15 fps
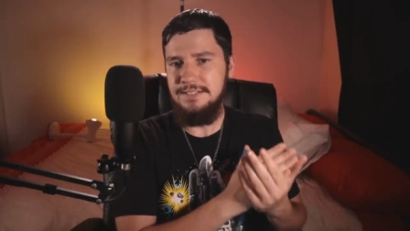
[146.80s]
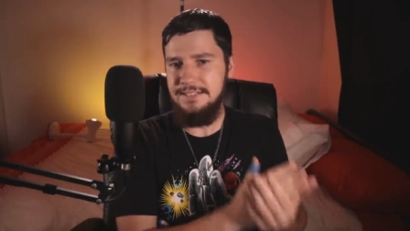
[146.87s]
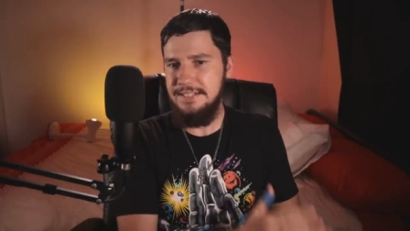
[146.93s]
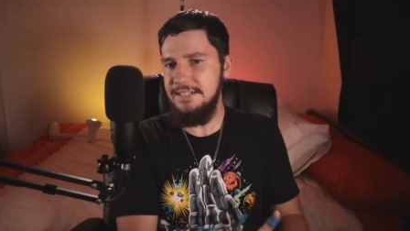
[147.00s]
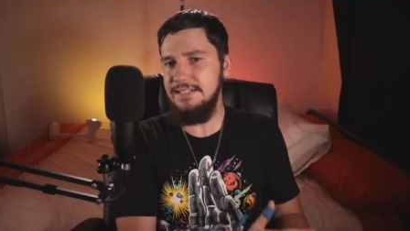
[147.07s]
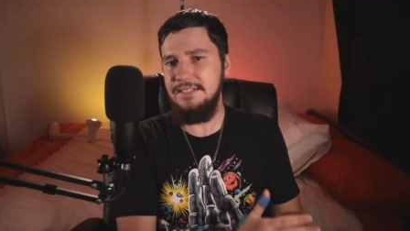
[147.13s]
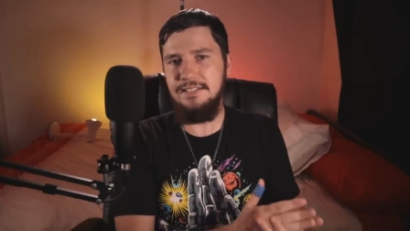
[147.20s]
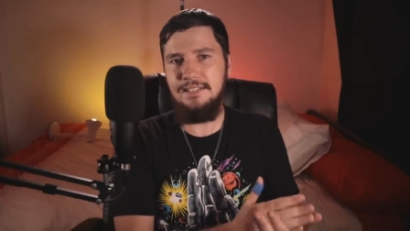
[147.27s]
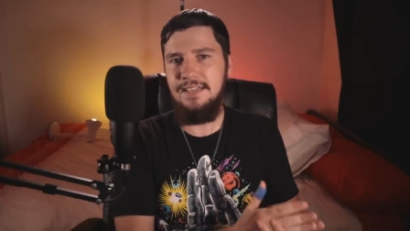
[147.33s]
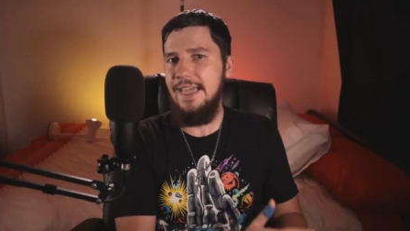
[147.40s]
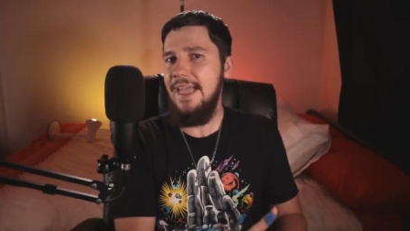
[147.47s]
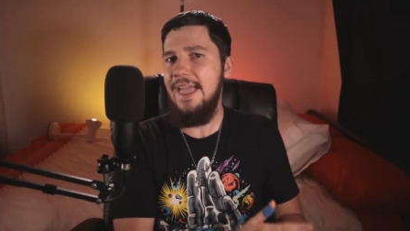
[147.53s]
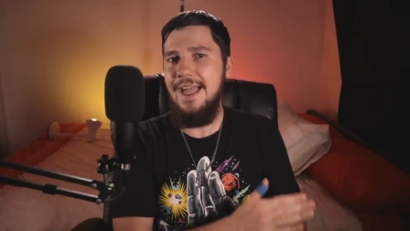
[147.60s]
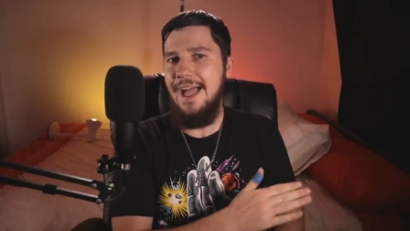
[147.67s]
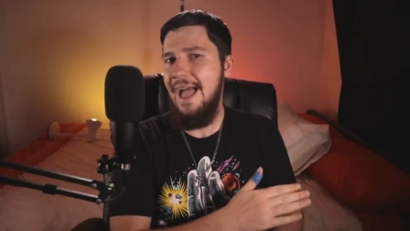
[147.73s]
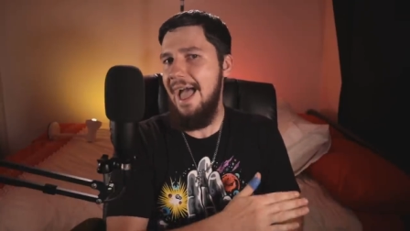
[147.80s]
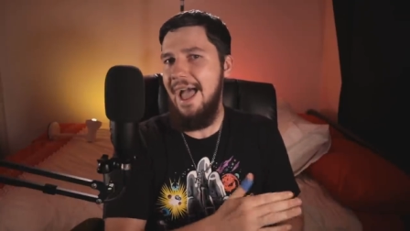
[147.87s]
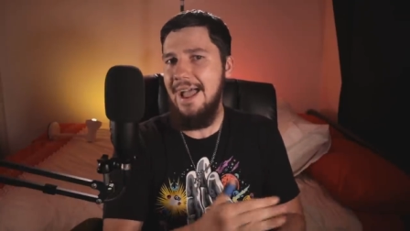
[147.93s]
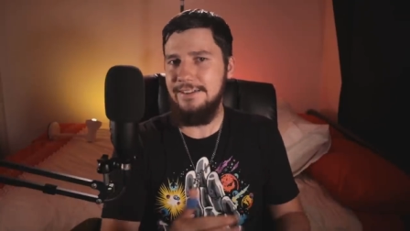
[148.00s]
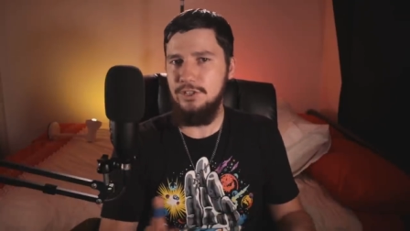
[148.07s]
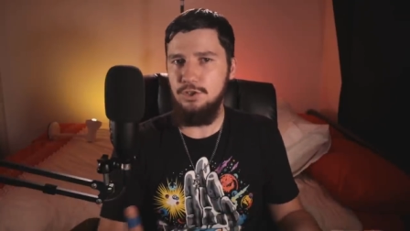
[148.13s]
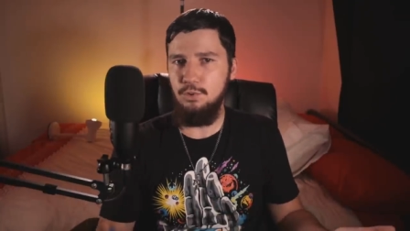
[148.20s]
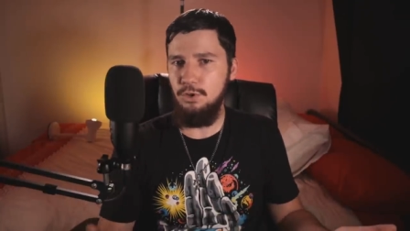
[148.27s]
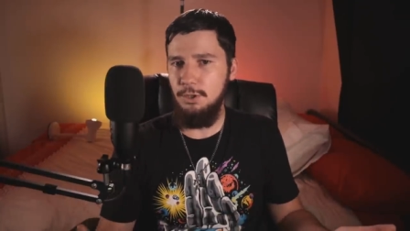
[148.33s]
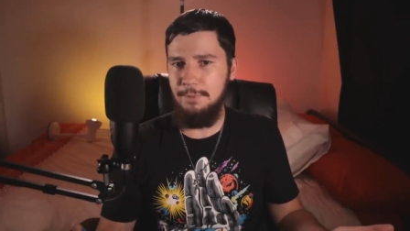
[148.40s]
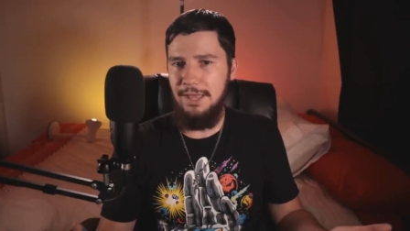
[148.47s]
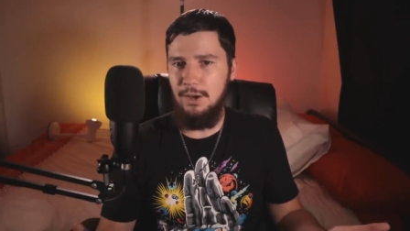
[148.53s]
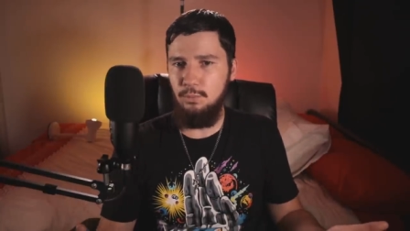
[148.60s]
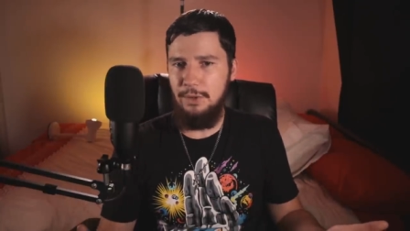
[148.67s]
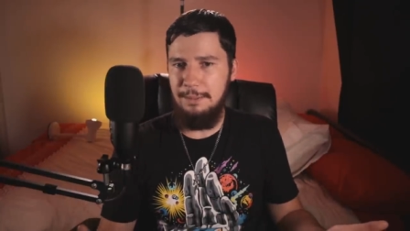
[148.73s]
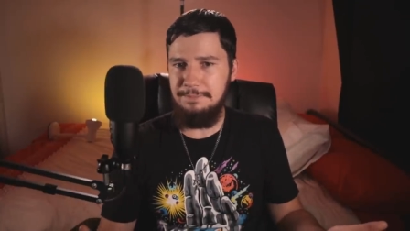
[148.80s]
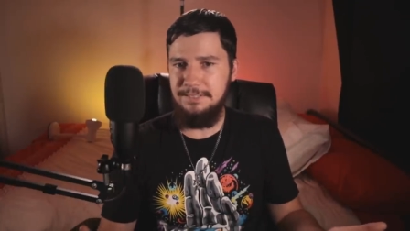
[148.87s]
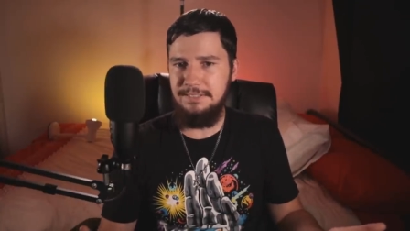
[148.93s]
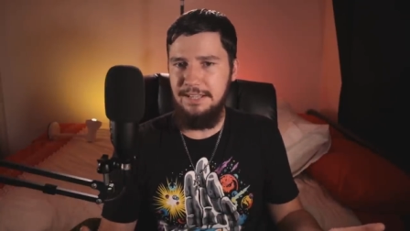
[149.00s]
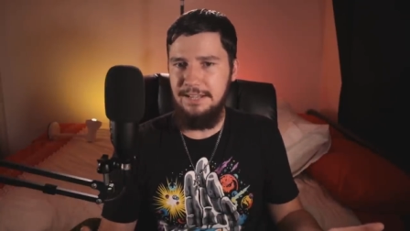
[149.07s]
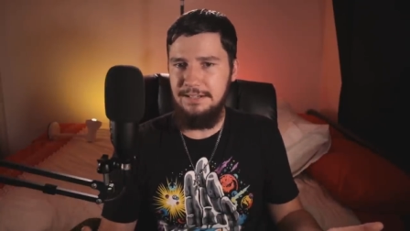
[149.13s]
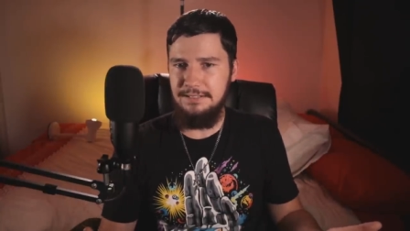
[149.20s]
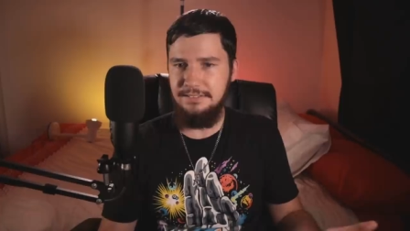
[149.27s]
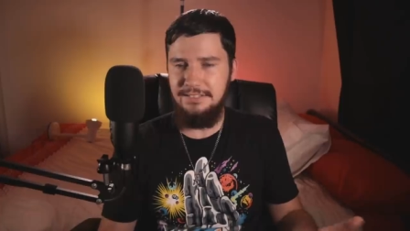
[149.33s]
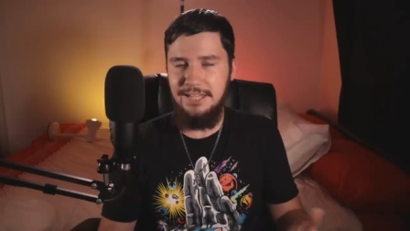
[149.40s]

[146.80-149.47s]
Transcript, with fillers: didn't care at all about web standards.